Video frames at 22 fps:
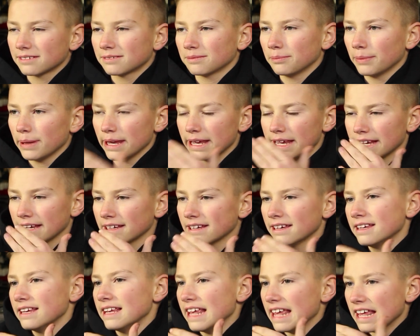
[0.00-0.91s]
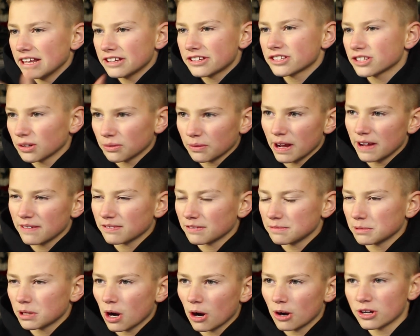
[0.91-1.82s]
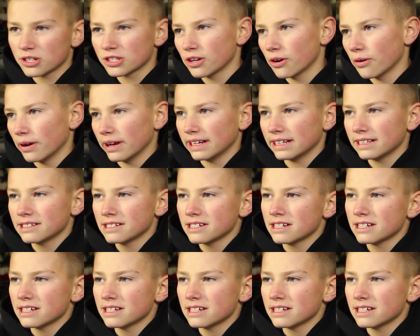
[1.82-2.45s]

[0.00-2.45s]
being inches away from cars going